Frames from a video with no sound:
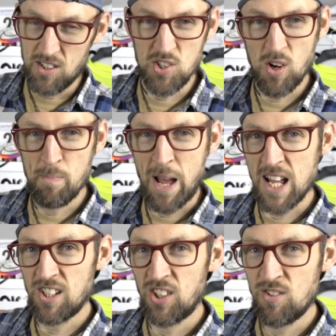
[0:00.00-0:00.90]
It's not a
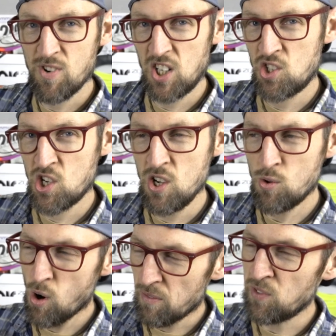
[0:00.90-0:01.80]
bad looking running shoe,
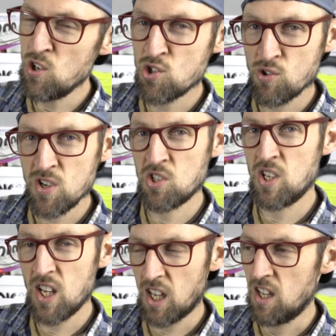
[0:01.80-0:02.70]
quite
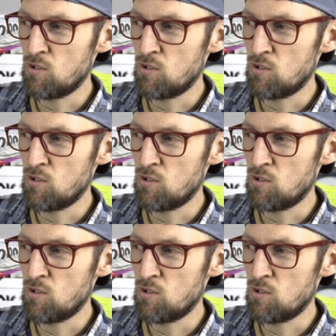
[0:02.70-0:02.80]
futuristic.